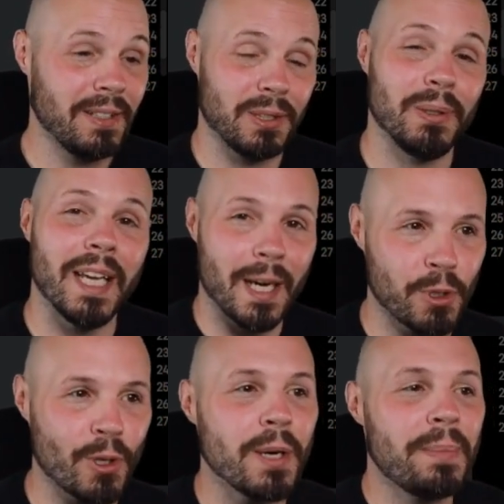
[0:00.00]
So again, I'm
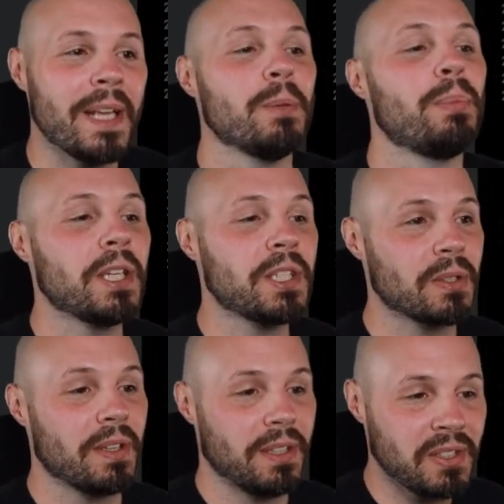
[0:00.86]
trying to paint the
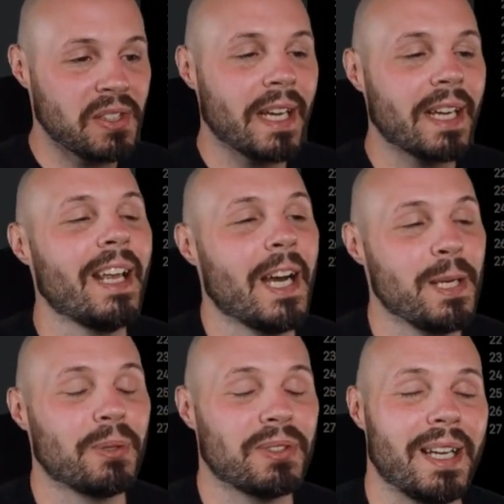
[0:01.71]
picture that this second
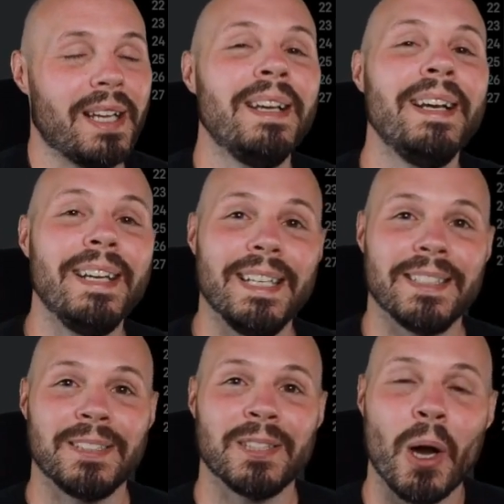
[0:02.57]
90%
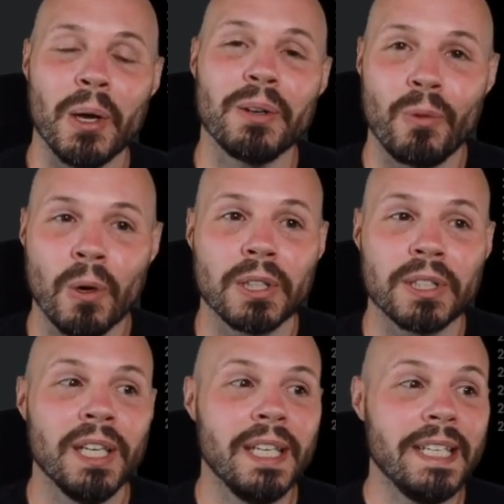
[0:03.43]
is a ton of
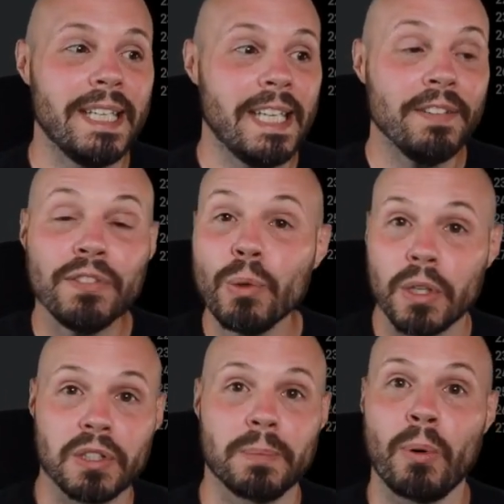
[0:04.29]
work if you
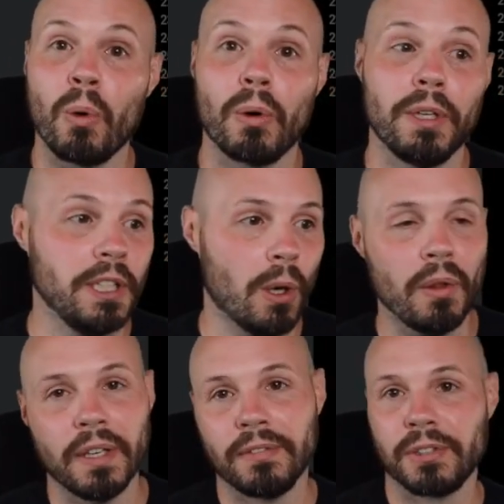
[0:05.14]
want to support,
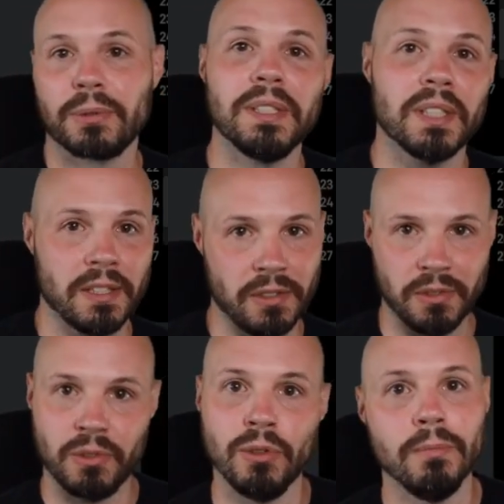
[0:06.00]
all the different screen
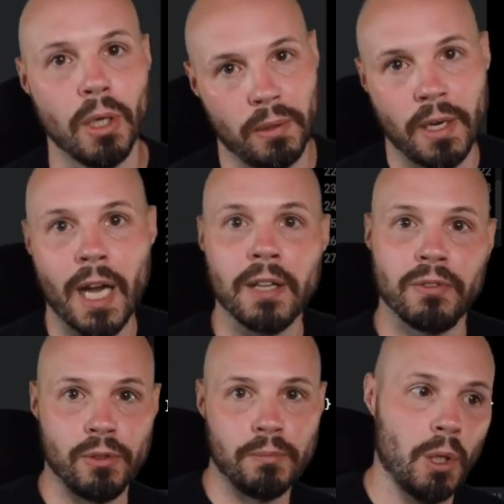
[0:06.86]
sizes, zoom mode, not
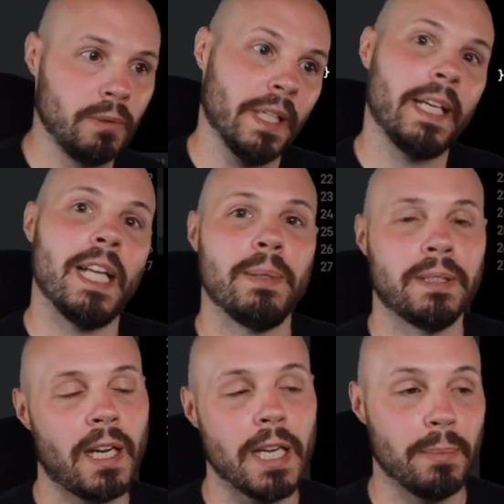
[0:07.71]
zoom mode,
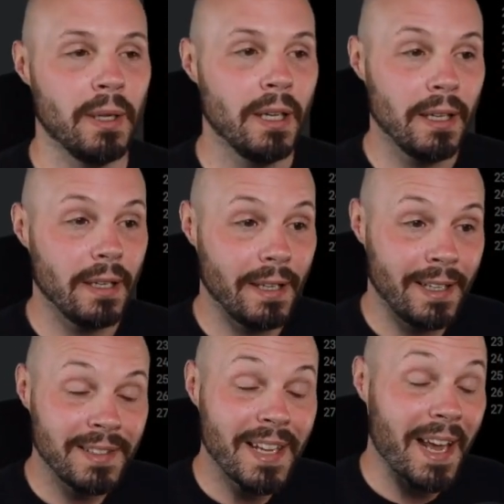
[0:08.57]
dynamic type.
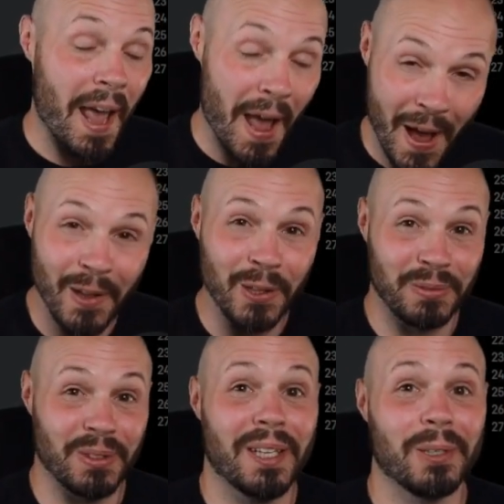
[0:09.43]
It is a hell
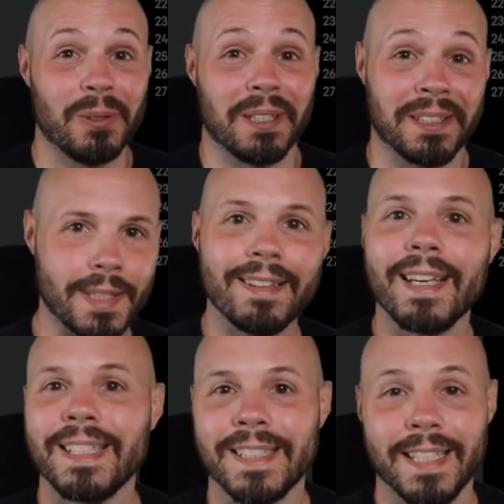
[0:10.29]
of a lot of work. And
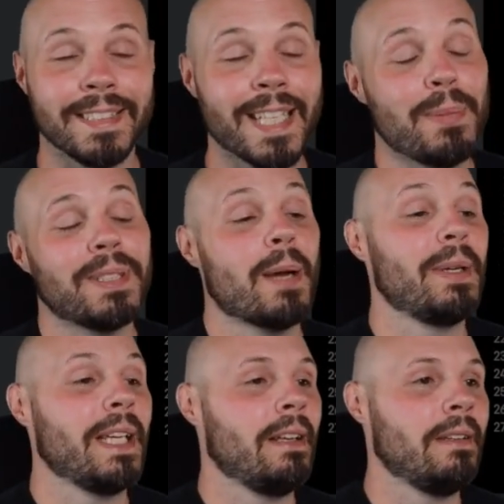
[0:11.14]
like I said, time and time
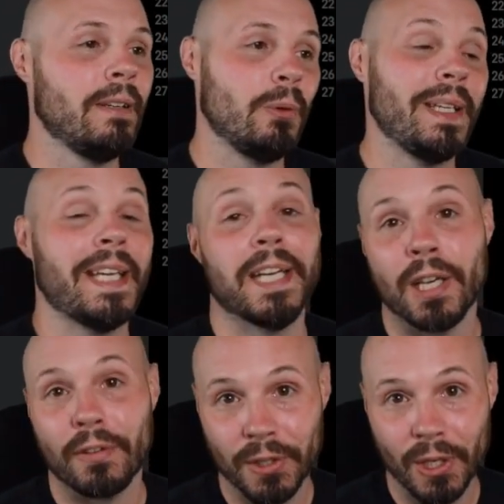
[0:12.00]
again, we can't
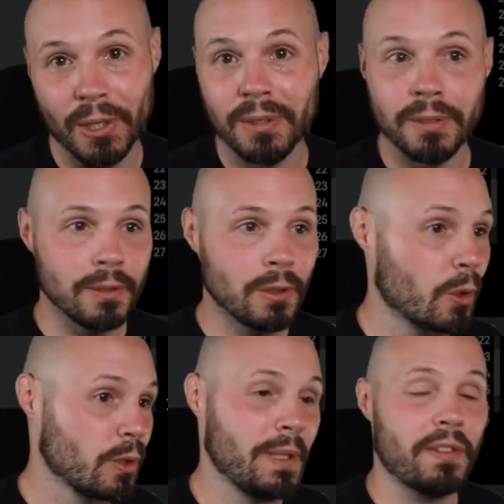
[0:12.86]
cover it all.
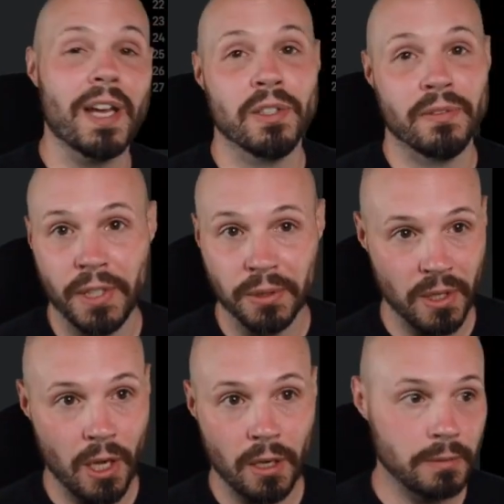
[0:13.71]
Course would be 1,000
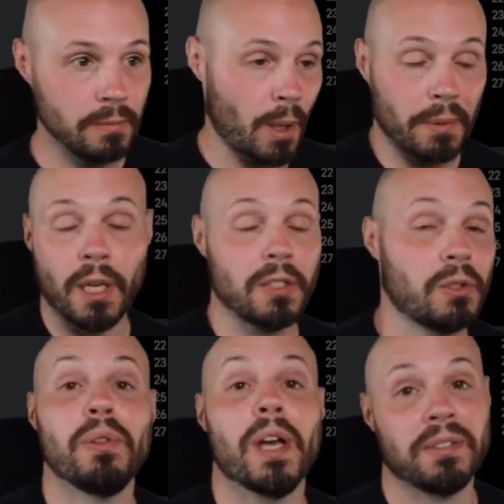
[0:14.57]
videos long, probably cost
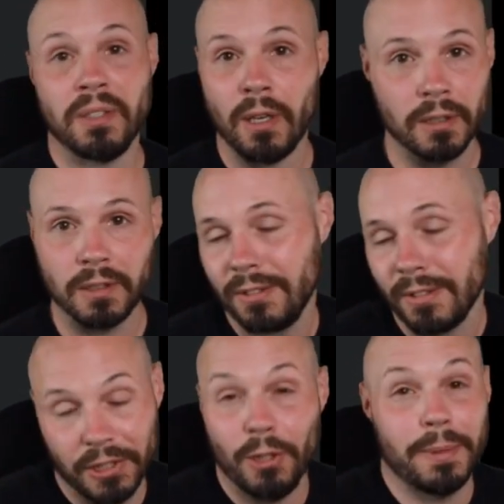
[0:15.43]

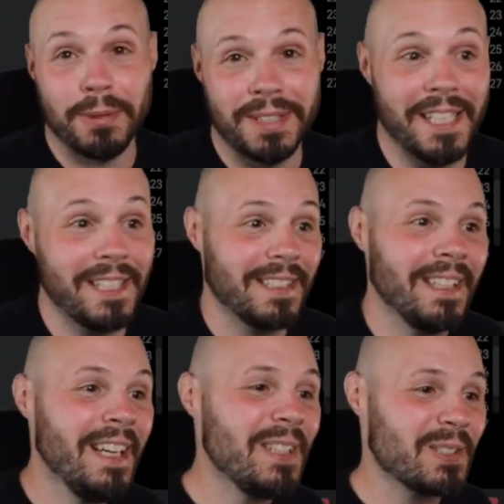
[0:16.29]
$2,000. Nobody would take
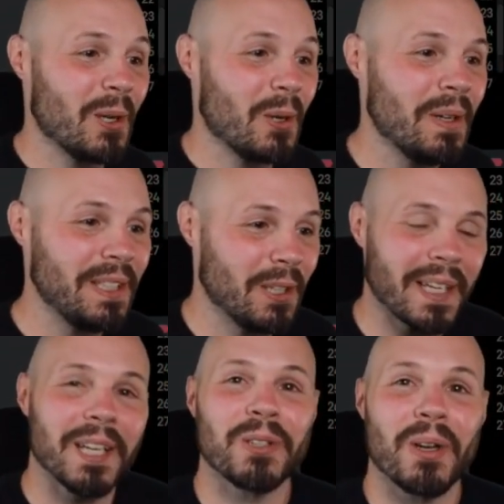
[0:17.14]
it. So, I
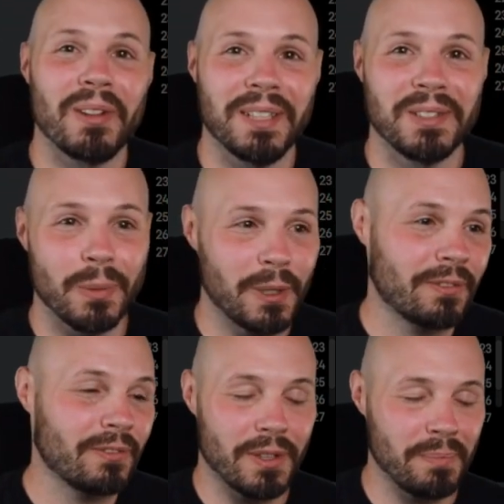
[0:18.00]
got to draw the line
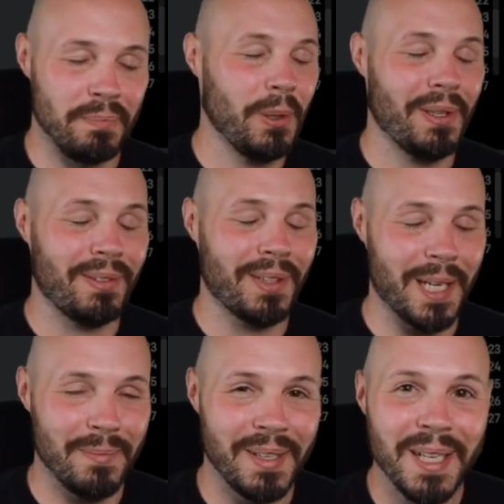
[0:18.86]
somewhere for the millionth
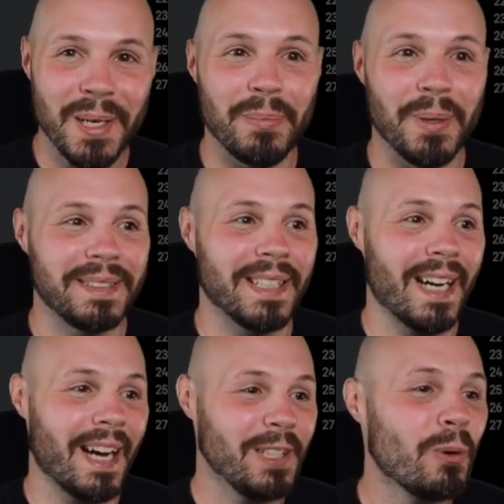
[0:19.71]
time. But
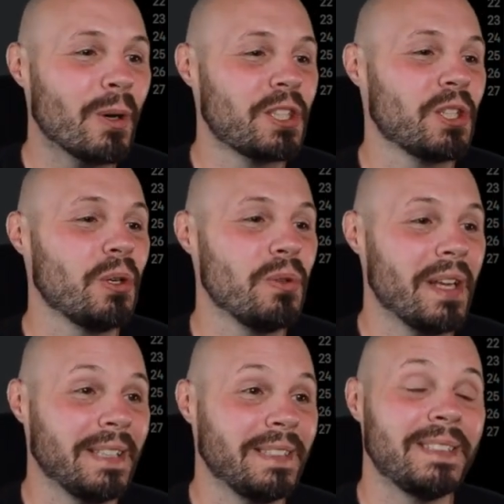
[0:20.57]
I do want to show you
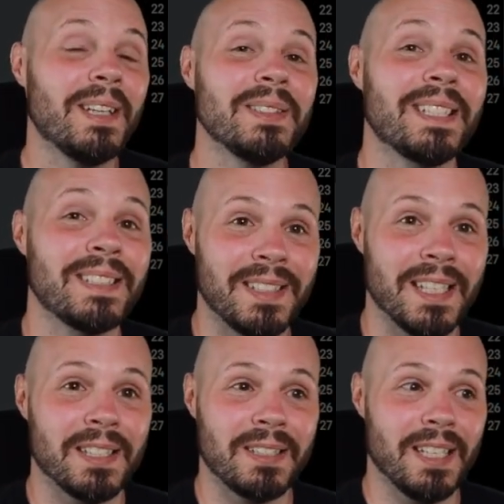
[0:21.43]
that it does
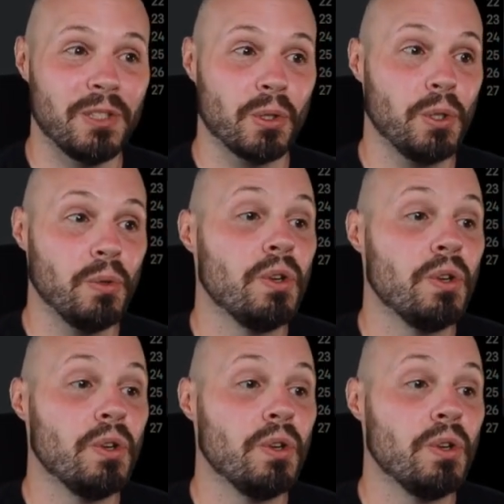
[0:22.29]
exist. And so